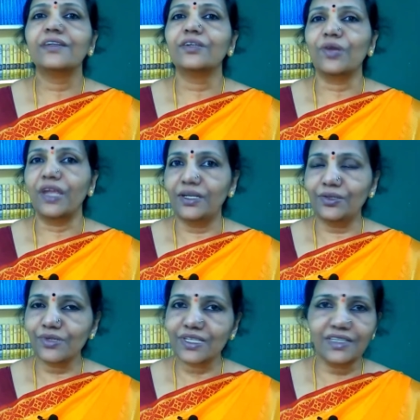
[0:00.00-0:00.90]
No, A
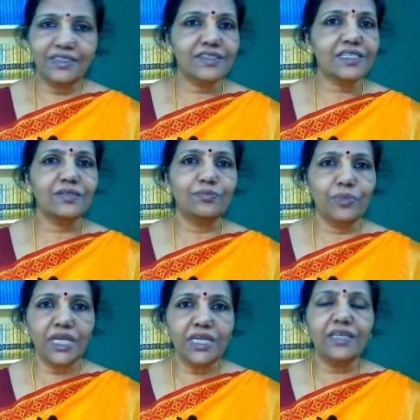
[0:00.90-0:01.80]
to Z doesn't
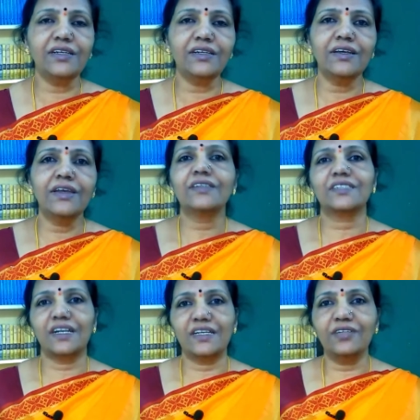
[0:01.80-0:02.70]
mean
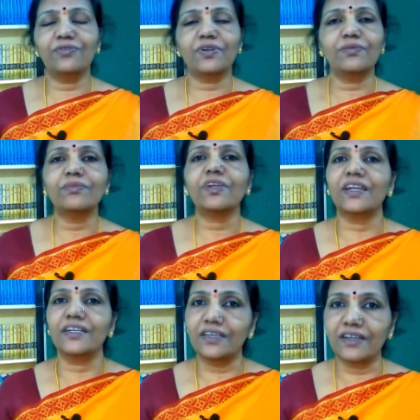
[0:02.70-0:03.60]
studying from
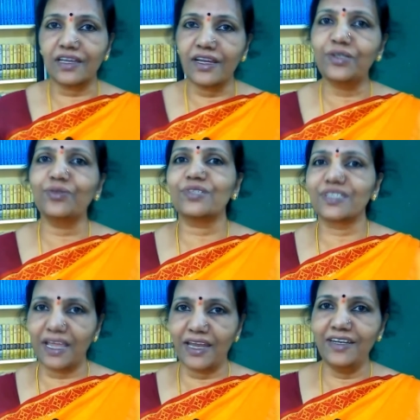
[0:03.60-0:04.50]
letter A to
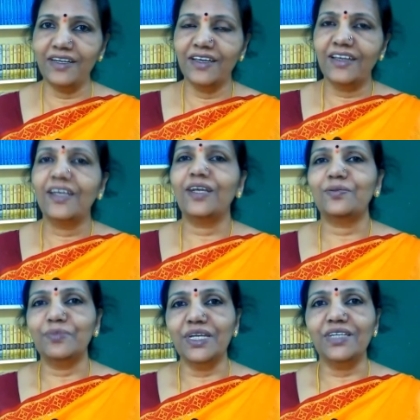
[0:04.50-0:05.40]
Z.
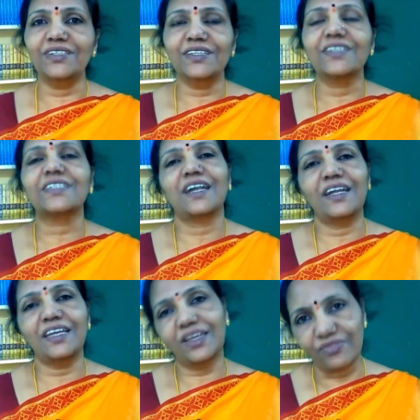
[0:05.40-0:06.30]
It means
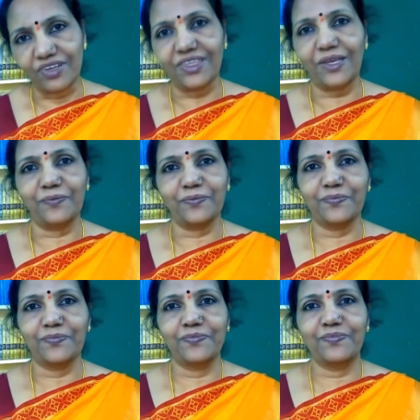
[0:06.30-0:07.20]
studying everything.
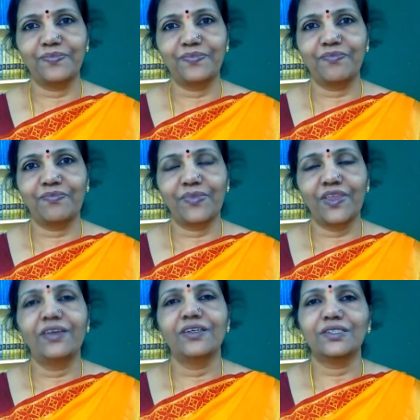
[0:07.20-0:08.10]

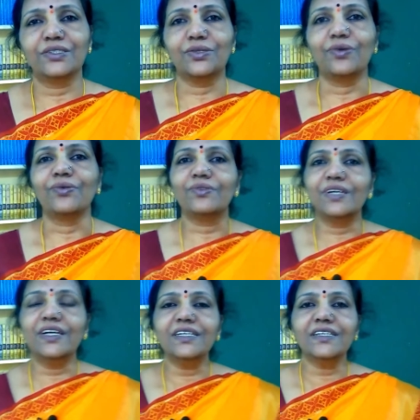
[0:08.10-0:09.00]
So
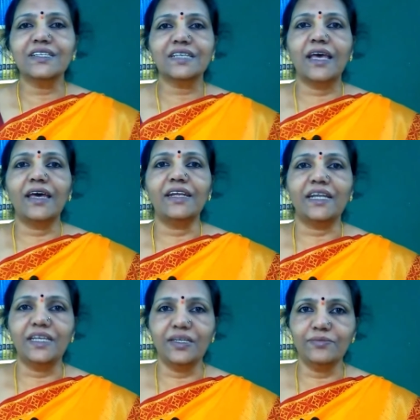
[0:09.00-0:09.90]
it is
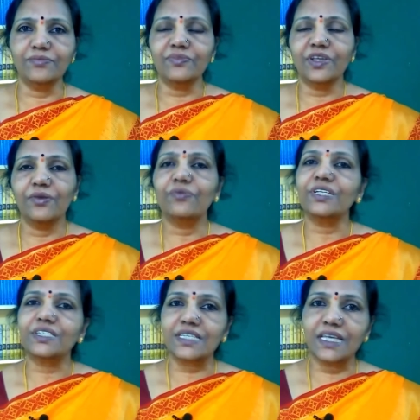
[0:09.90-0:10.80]
an idiom
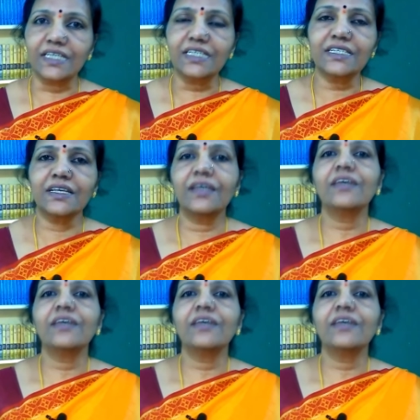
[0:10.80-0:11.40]
which says